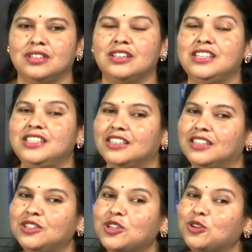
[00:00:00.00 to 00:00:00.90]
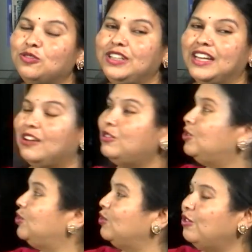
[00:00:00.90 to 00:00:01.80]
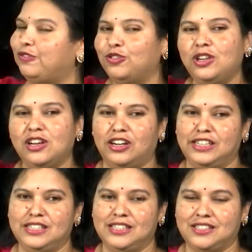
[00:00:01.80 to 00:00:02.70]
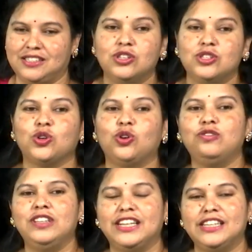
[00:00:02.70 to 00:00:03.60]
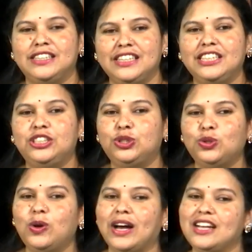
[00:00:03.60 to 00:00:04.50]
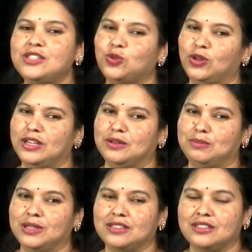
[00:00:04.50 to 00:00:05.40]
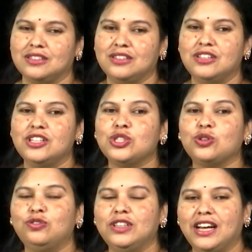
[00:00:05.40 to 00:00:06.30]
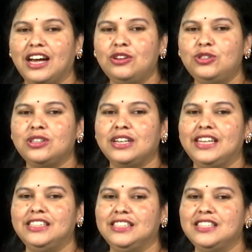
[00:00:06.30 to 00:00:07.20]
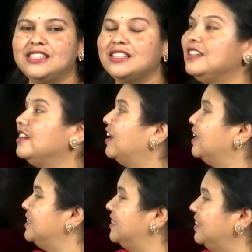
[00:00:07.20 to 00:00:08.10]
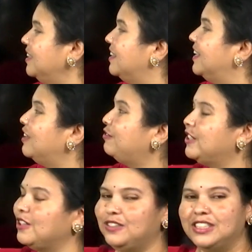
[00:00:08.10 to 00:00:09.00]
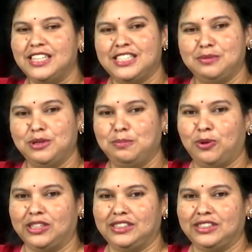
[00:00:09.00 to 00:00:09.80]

Here we have 2 full oranges. So we can take 2 as whole number. So we have to write this on the left of the decimal point.